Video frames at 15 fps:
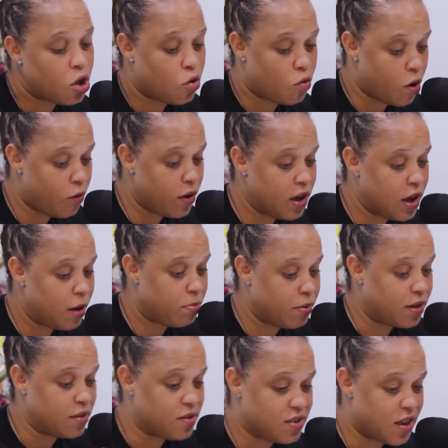Growing
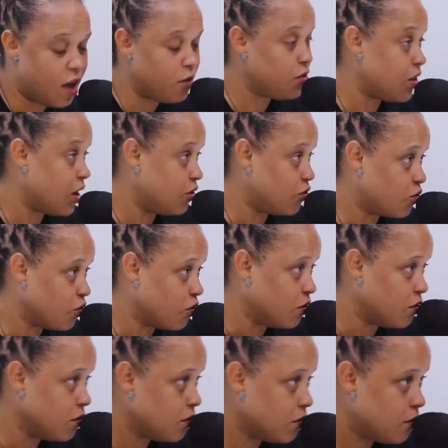up in South
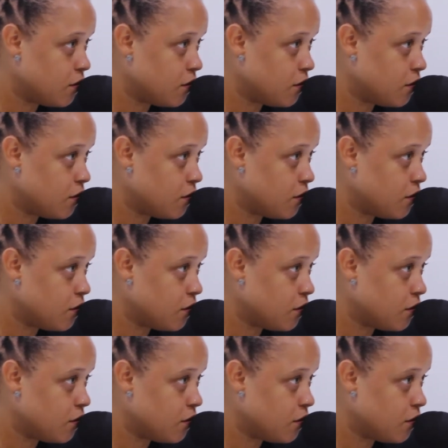Central.